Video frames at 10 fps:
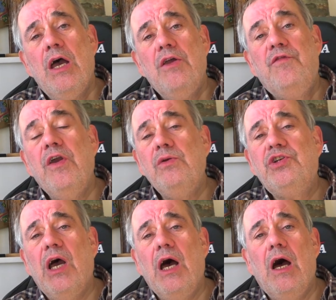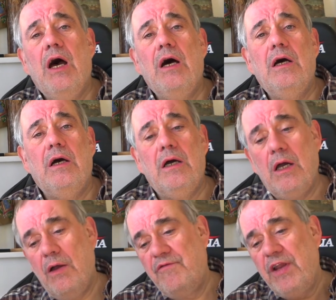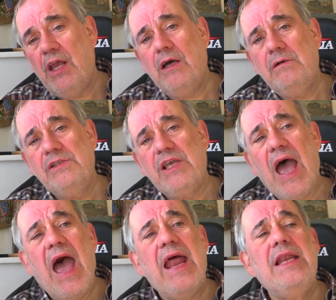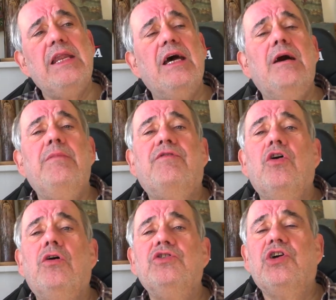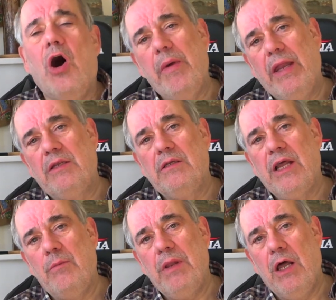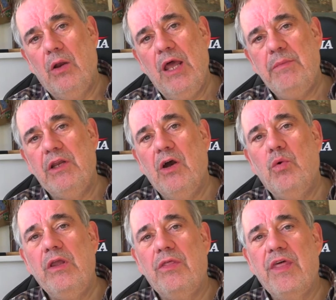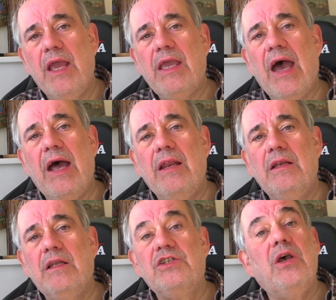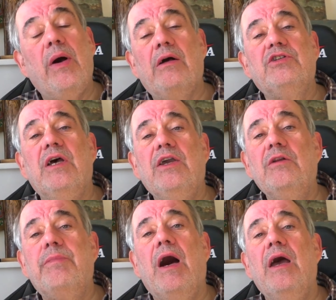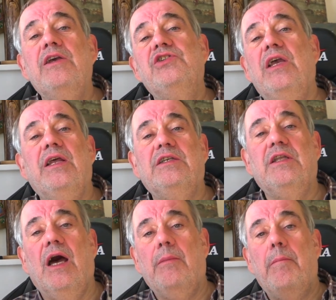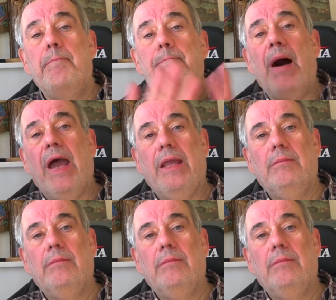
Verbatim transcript: future videos and um, of course comment down below. Let me know what you think and so I'll say goodbye. See you next time. Bye.